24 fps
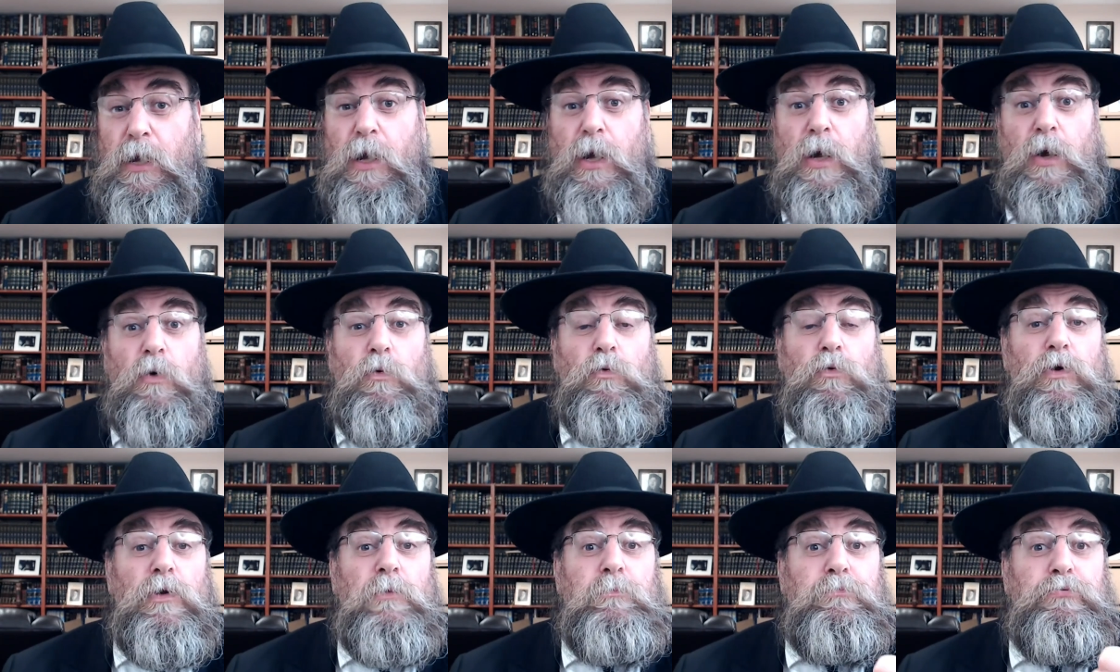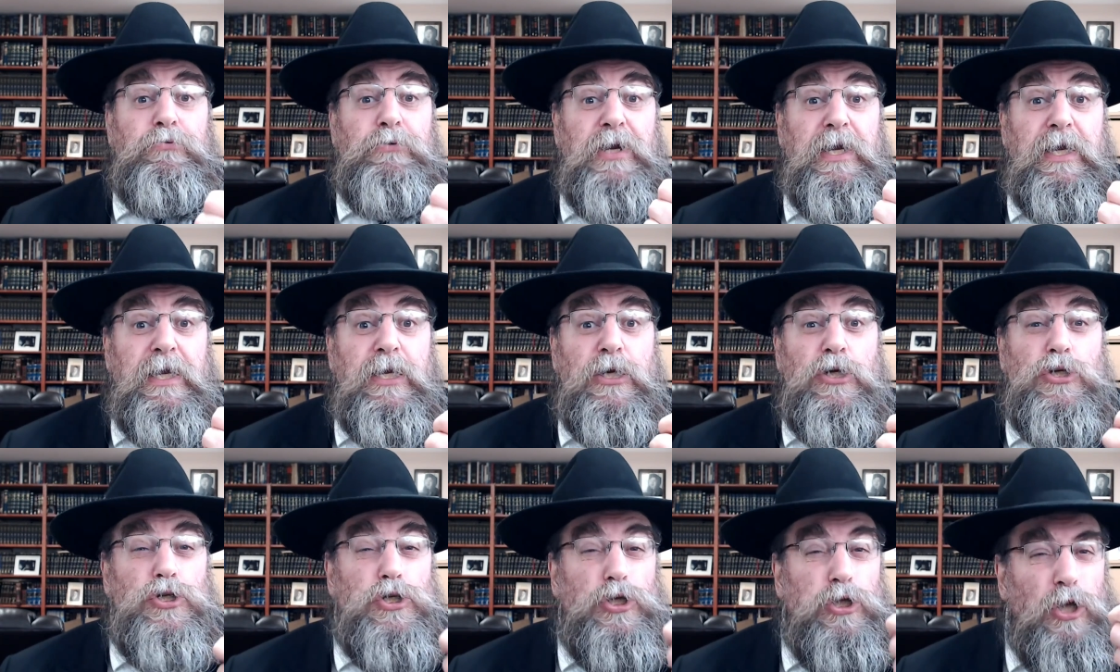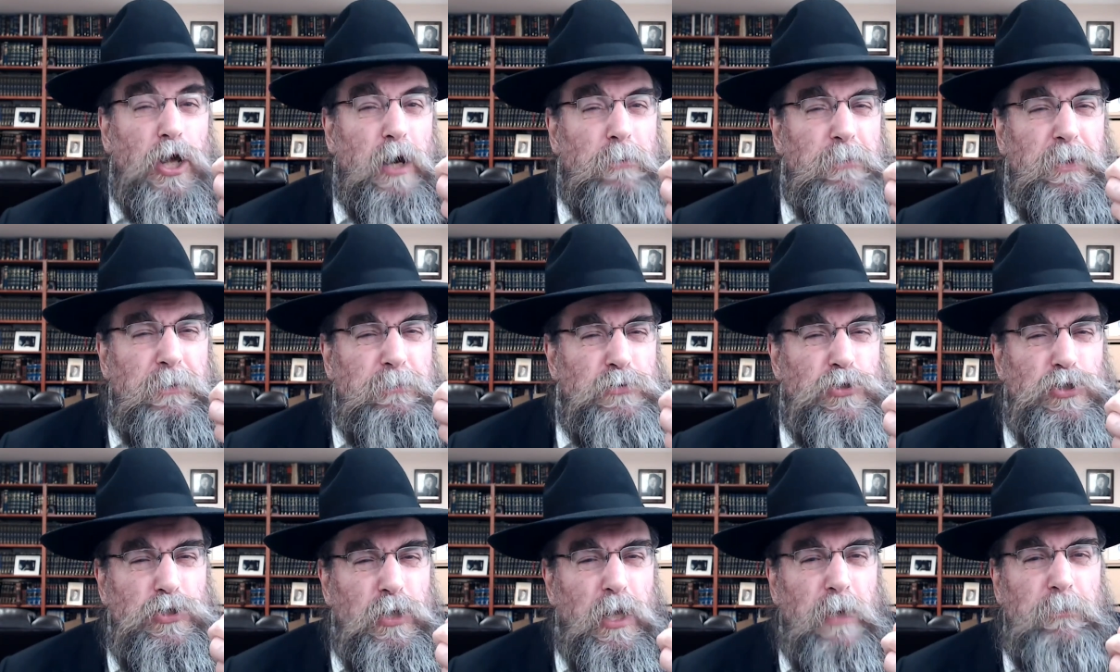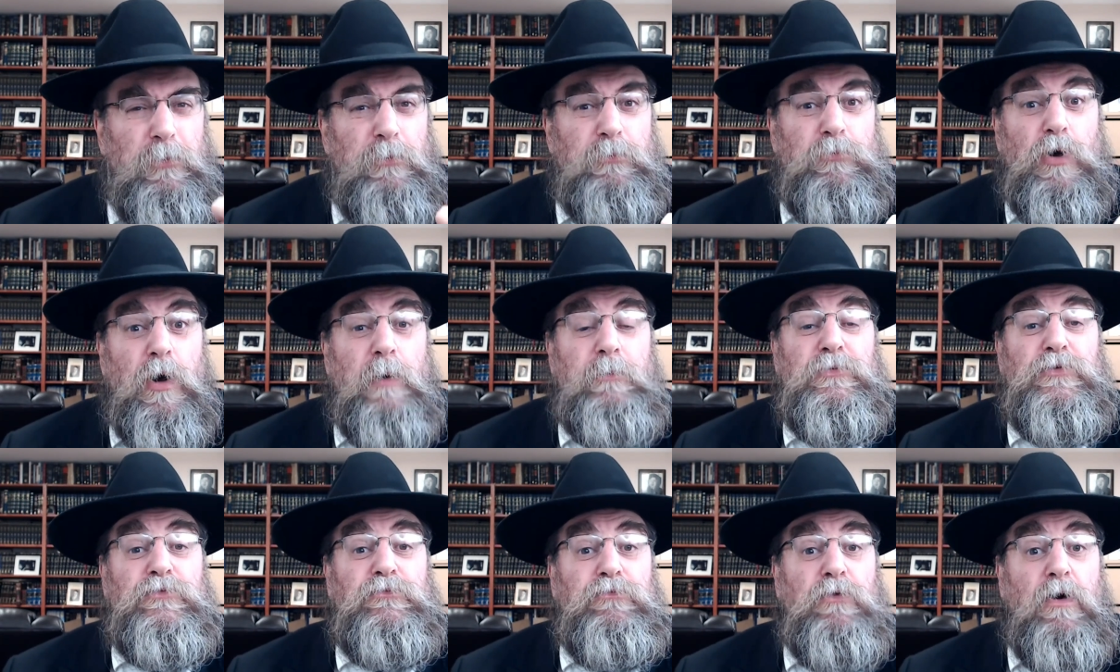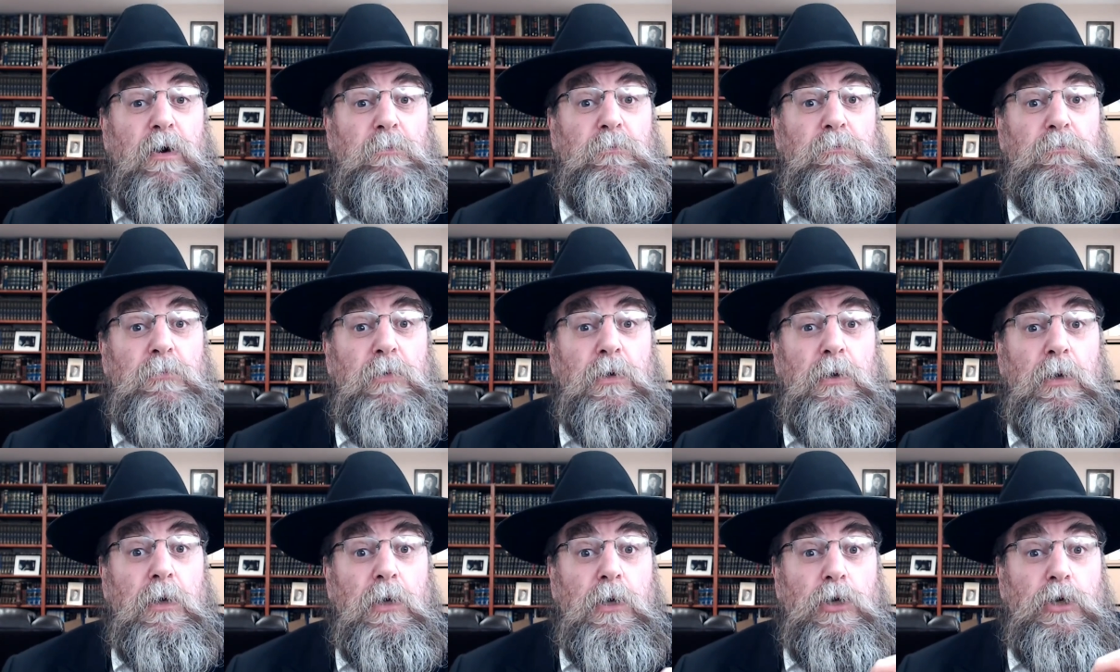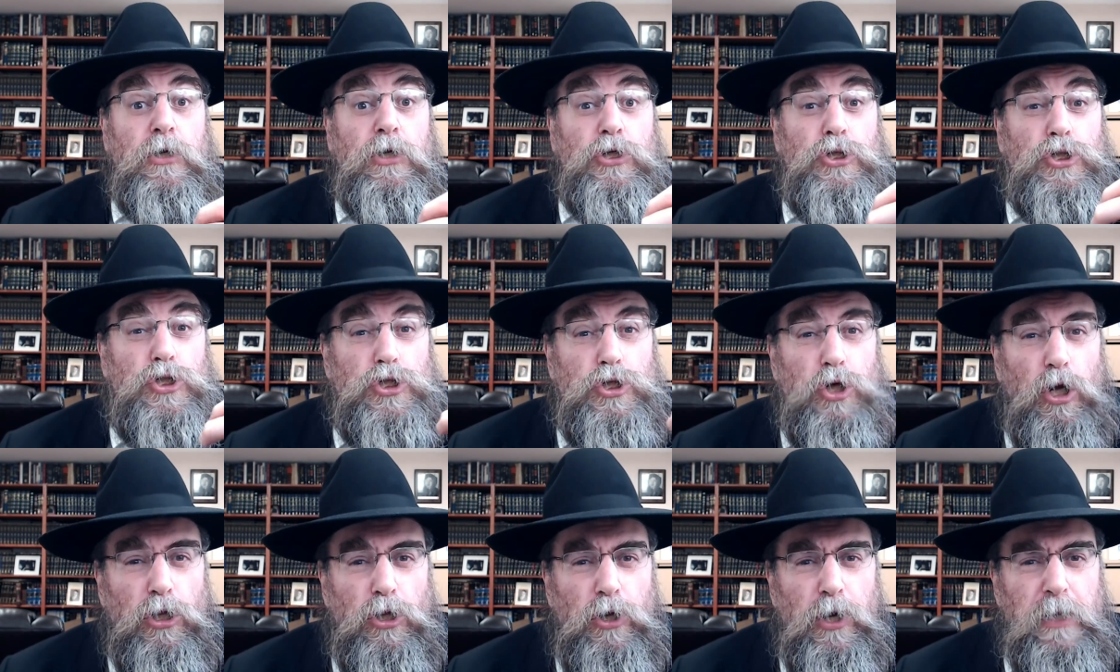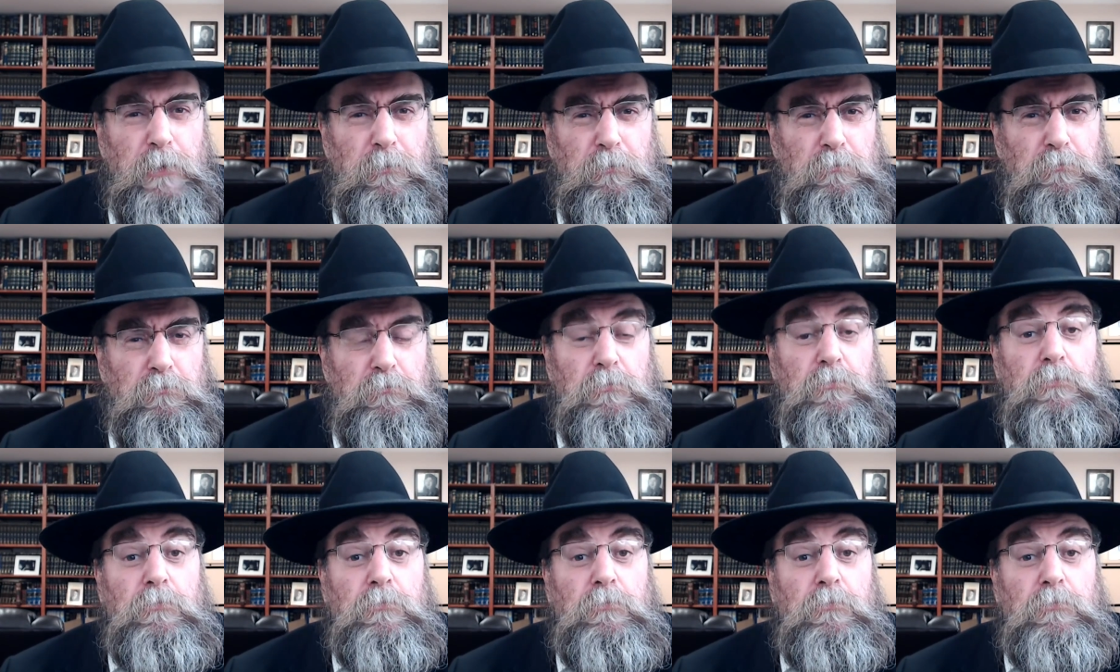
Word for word: will bring Shlomim. Shlomim comes from Shalom,